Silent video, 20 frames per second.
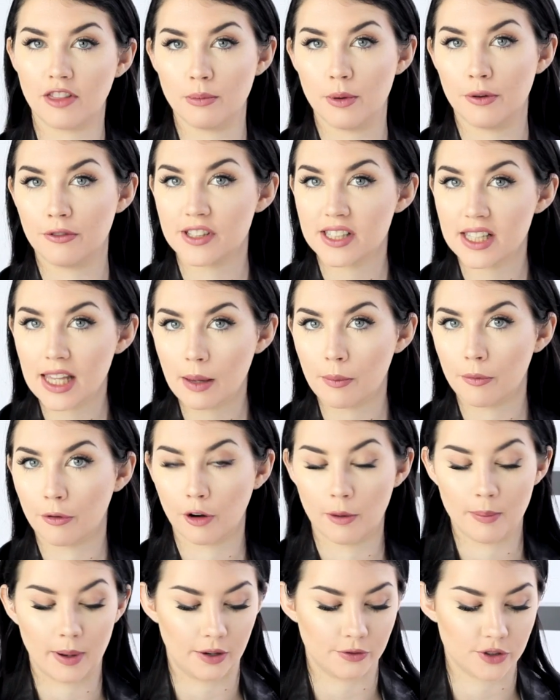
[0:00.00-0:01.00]
them of sleep
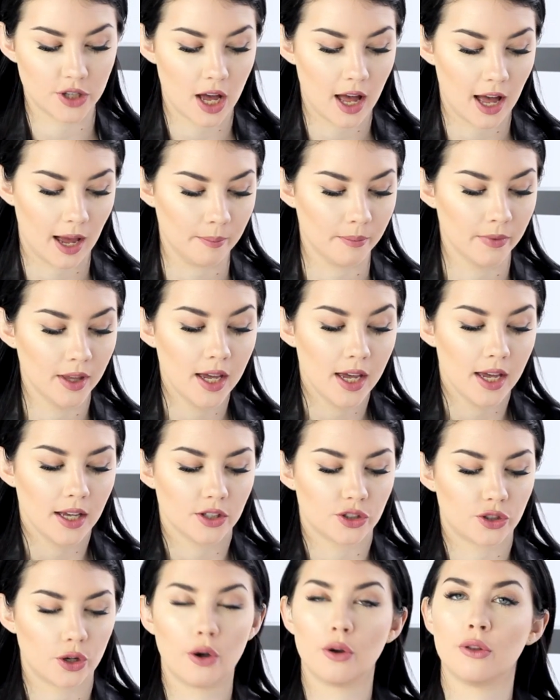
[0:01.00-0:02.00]
for a bit of time.
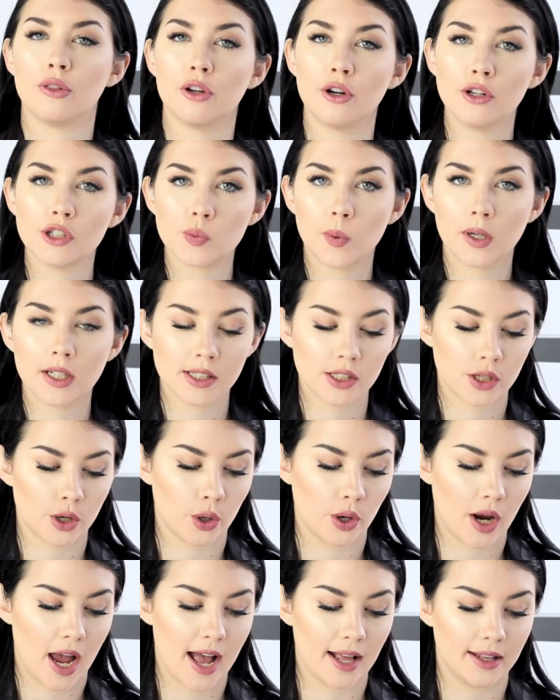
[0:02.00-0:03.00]
So those ones
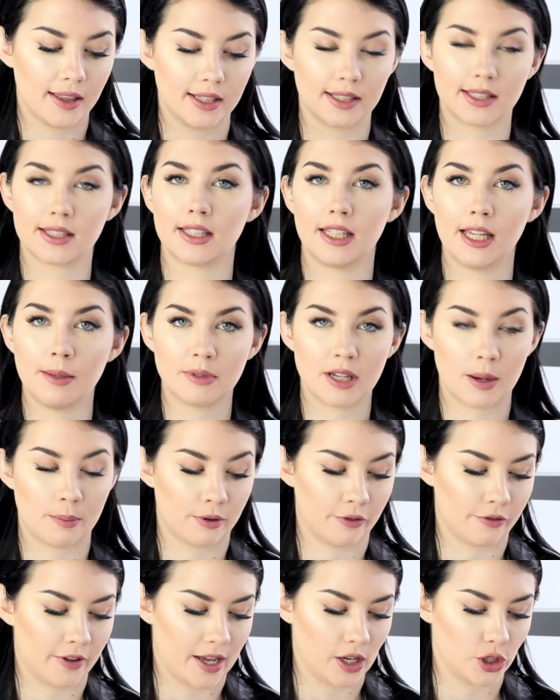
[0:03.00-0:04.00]
who had the sleep
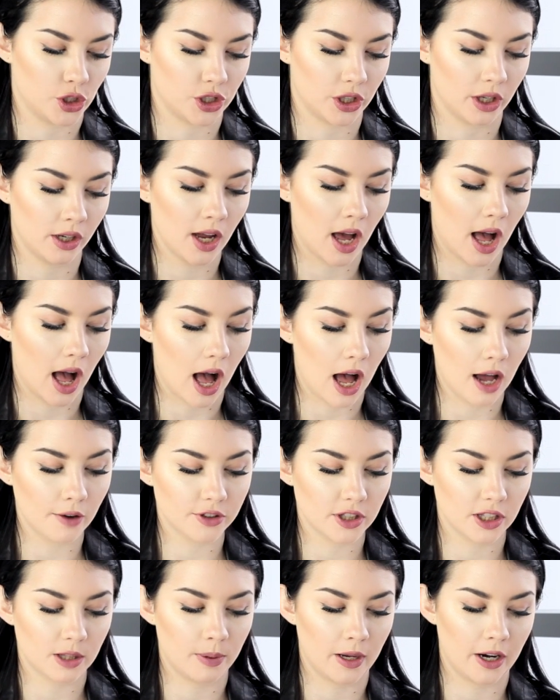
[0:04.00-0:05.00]
deprivation,
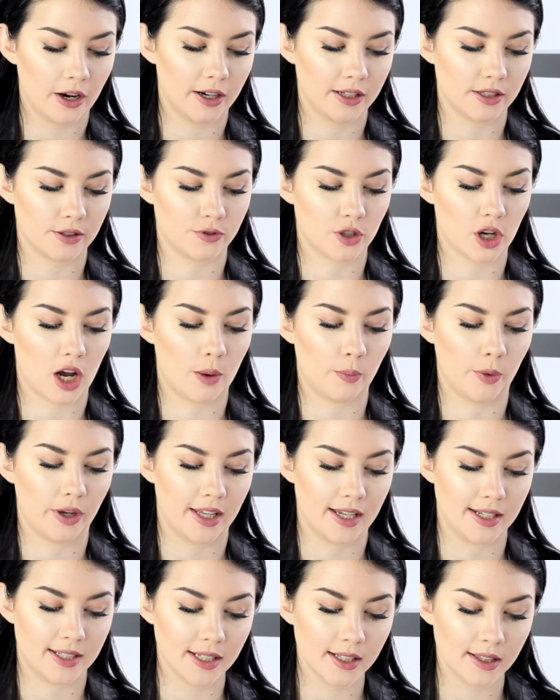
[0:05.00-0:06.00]
after the periods of time where
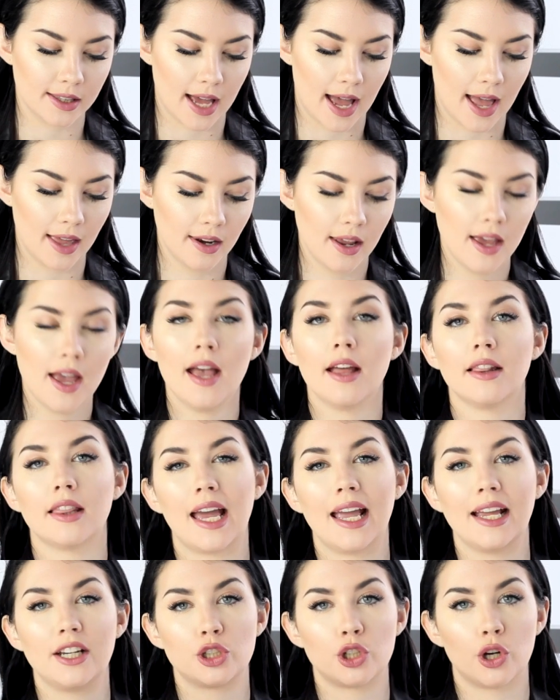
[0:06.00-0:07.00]
they did that,
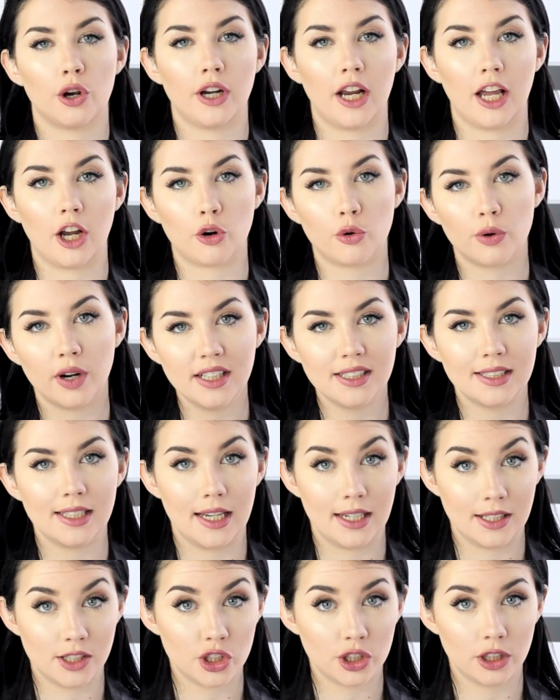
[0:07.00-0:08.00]
they showed increased
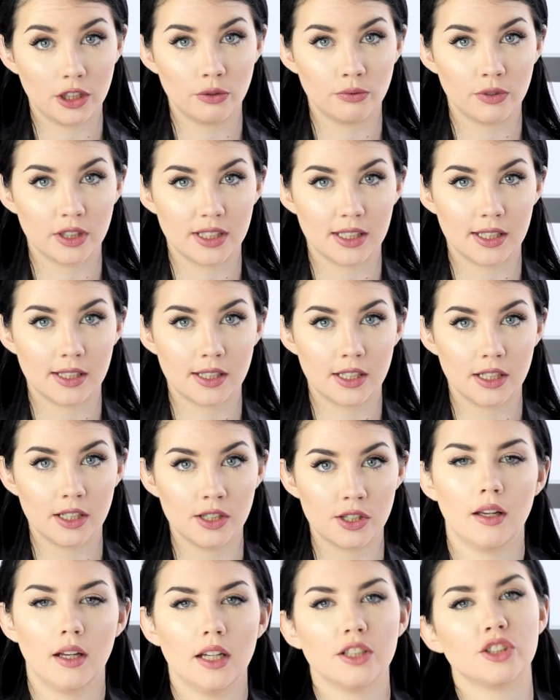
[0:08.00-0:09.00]
insulin
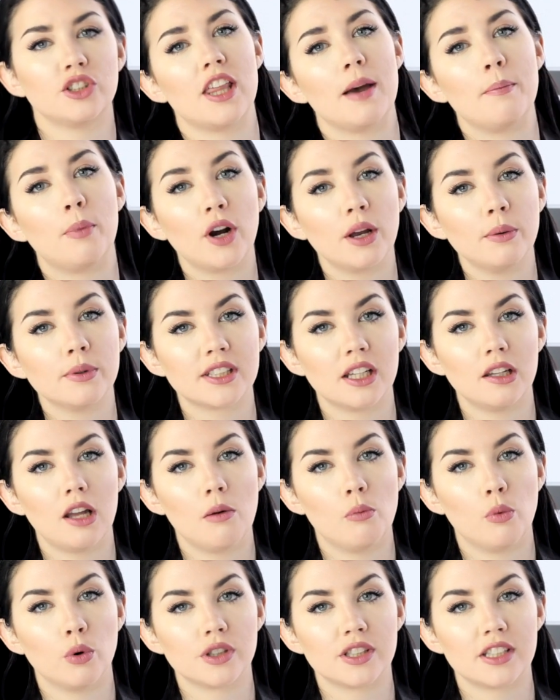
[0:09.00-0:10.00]
resistance. So their body was a
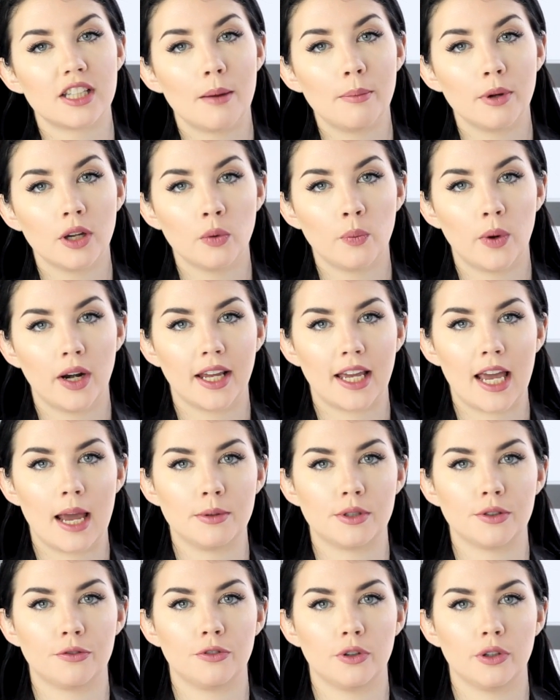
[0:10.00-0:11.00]
lot more stubborn when it
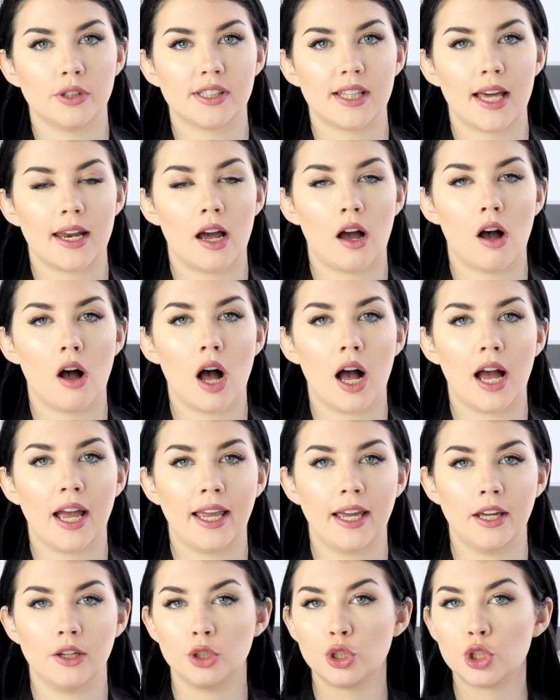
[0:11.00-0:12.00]
came to foods that are
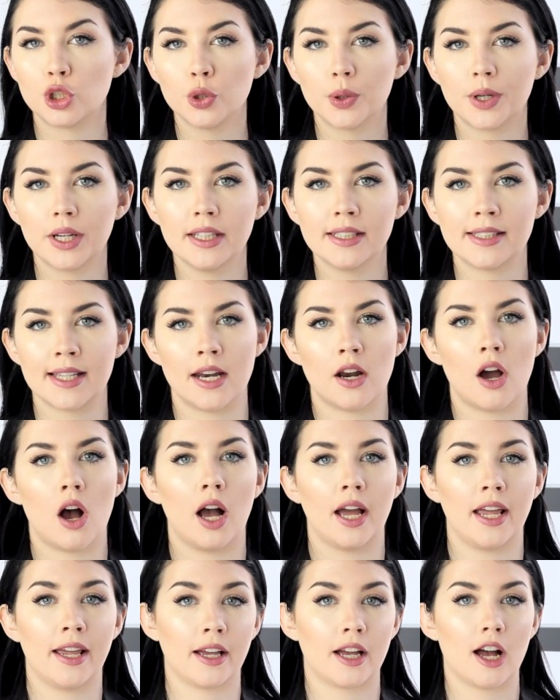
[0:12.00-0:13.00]
high in sugars and
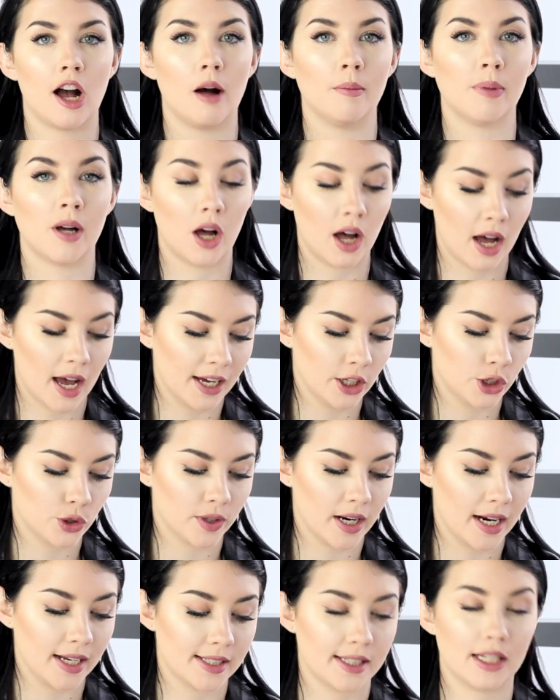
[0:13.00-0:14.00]
high in
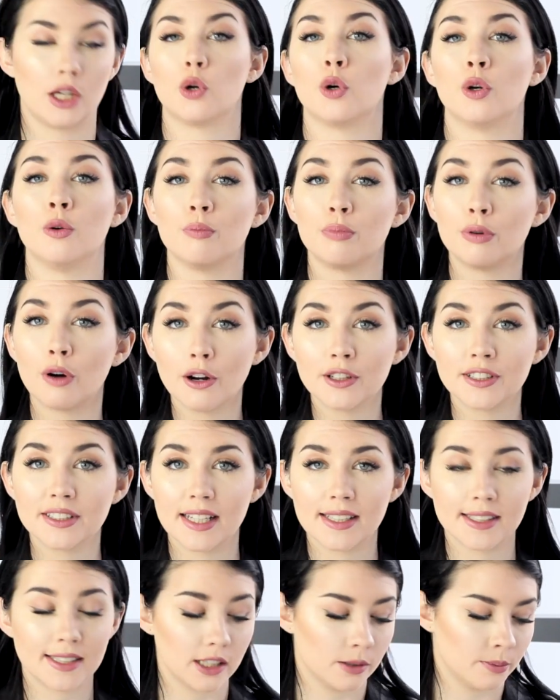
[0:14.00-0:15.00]
carbohydrates. It couldn't
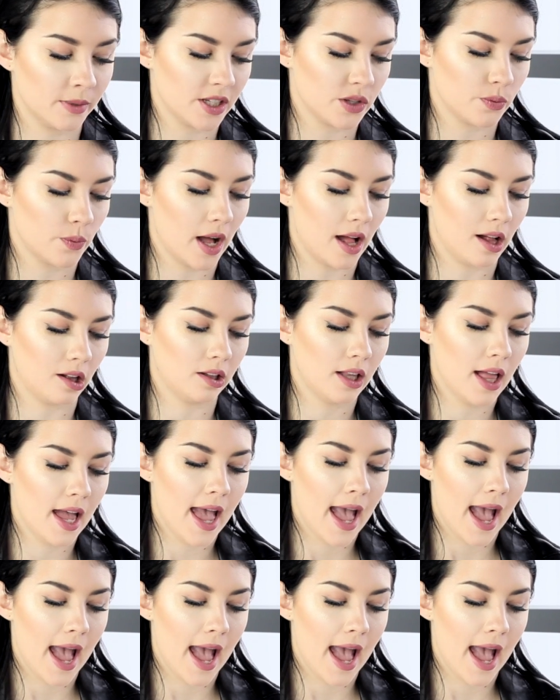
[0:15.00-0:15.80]
process them as well.